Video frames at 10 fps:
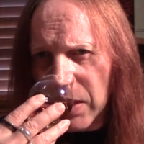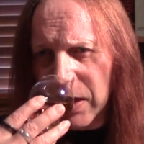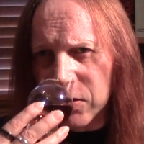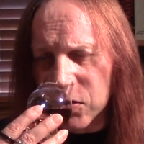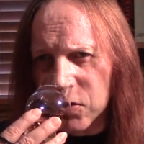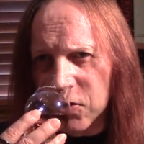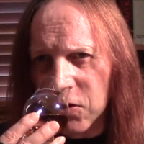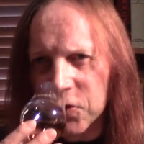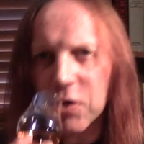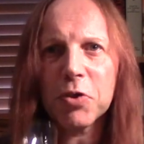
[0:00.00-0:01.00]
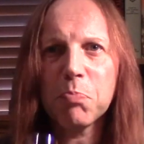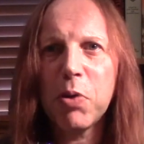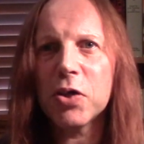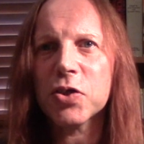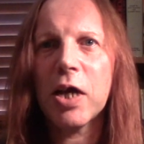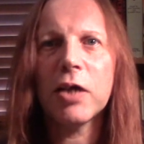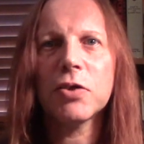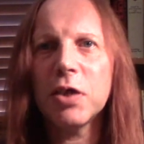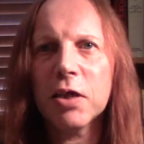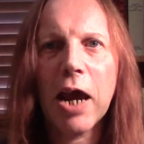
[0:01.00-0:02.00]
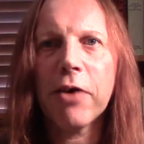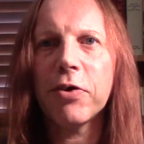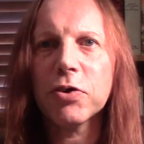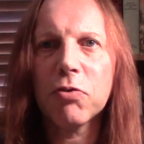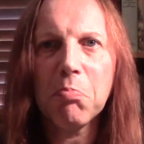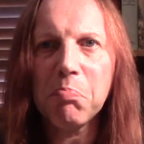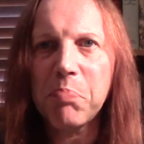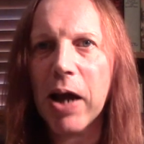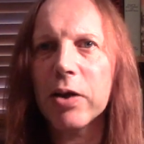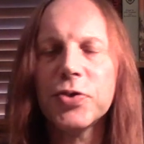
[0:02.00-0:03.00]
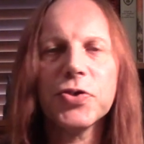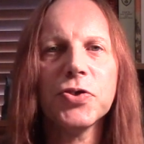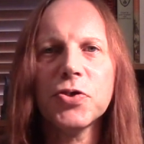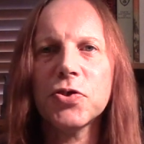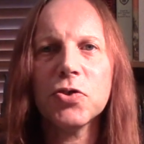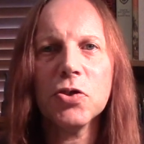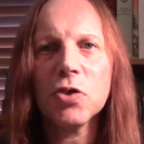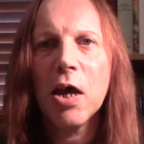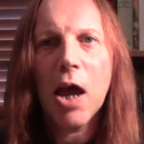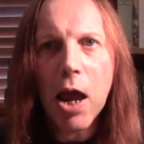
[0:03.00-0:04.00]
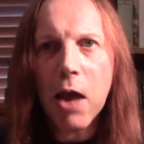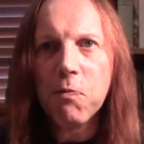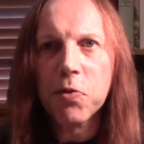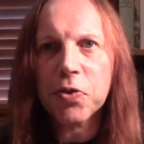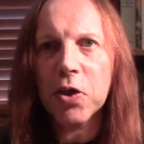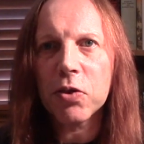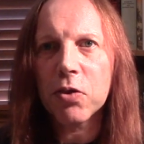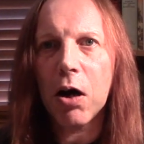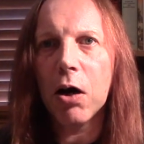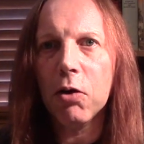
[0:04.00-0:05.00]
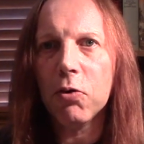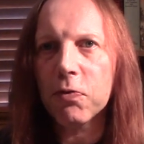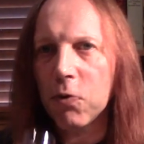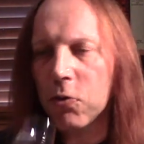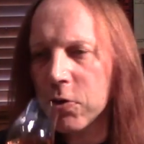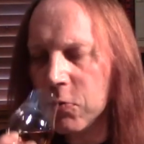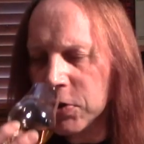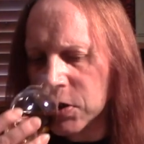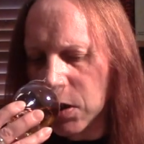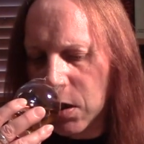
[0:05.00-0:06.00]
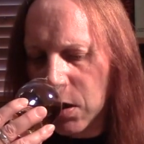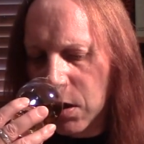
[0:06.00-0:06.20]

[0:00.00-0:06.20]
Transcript: It's just got so much personality and character and balance, and it's just everything that I look for in a whiskey.